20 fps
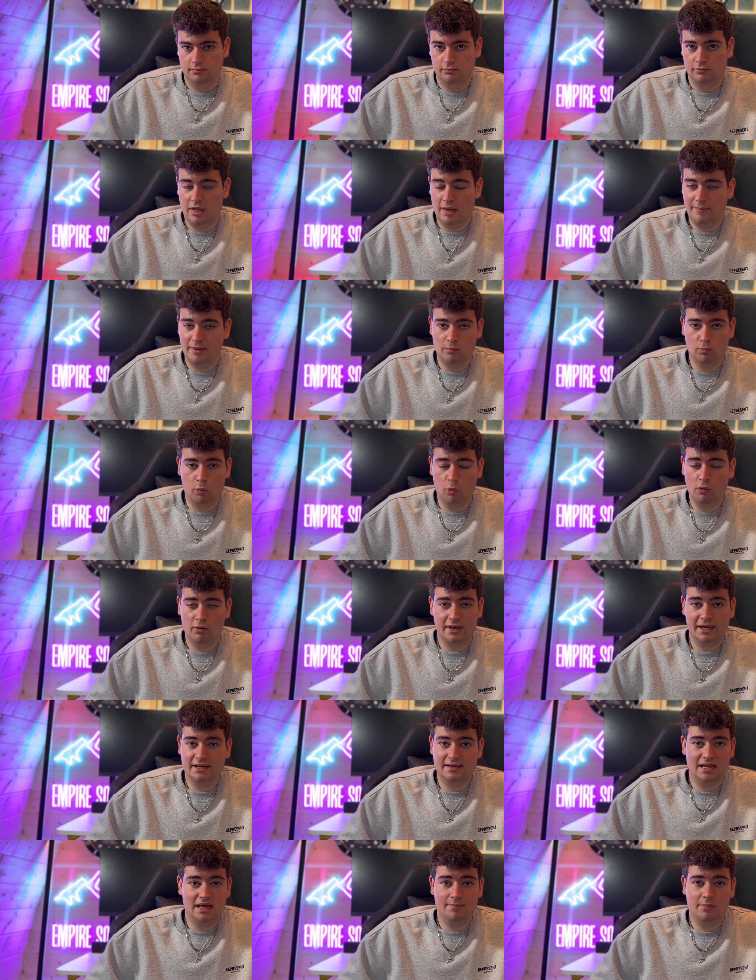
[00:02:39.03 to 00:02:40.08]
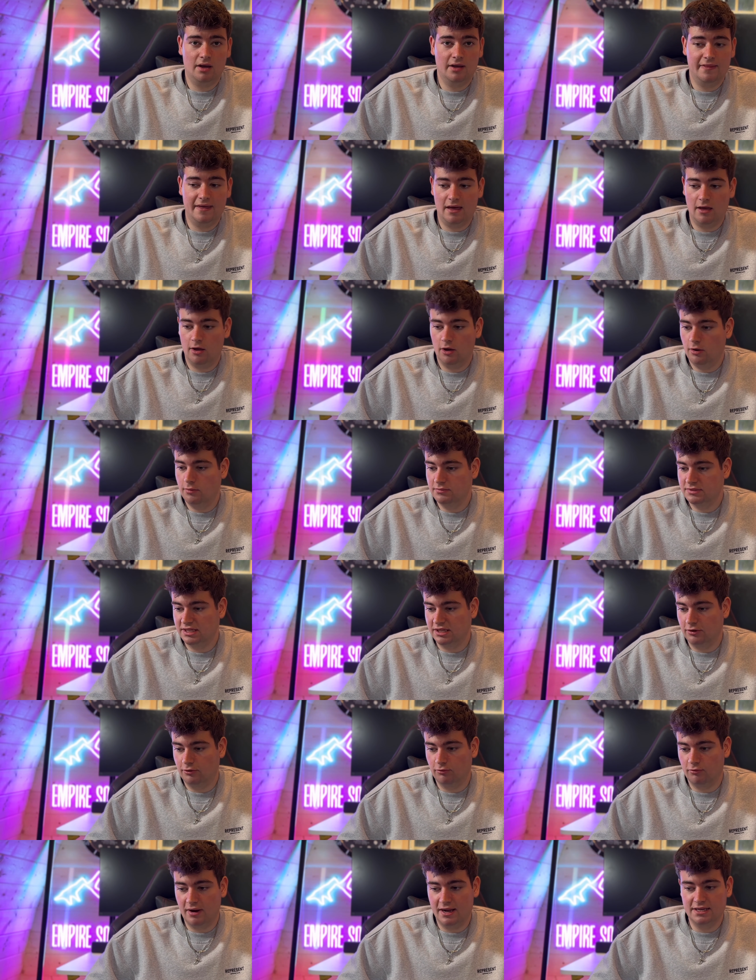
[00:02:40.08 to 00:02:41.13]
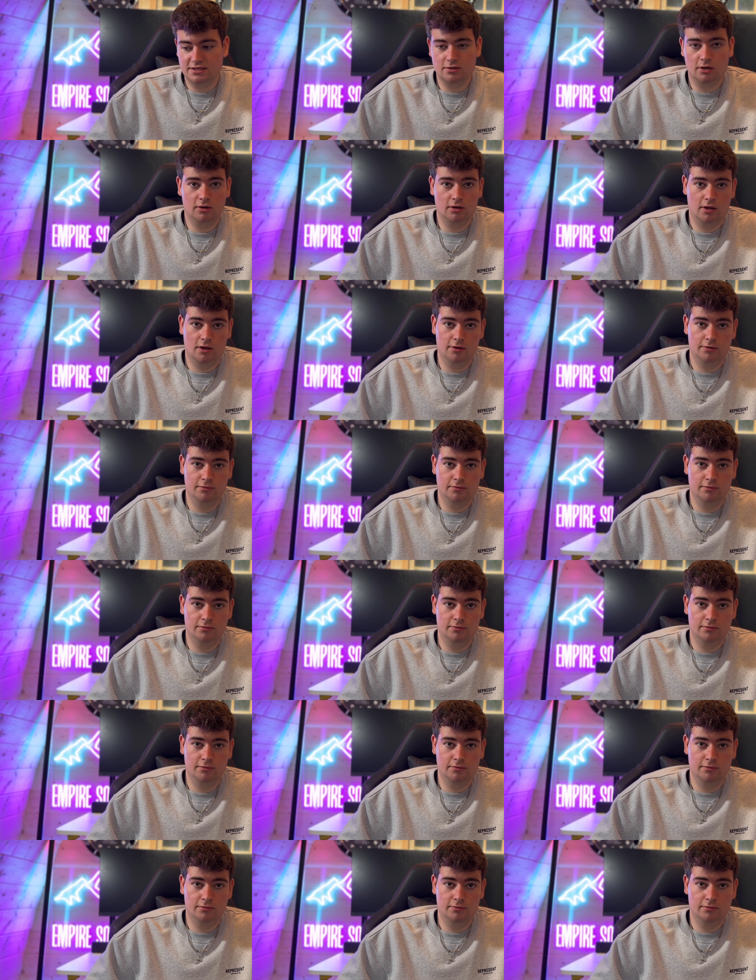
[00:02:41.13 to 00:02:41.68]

They'd been walking nearby their homes in Grace Hollow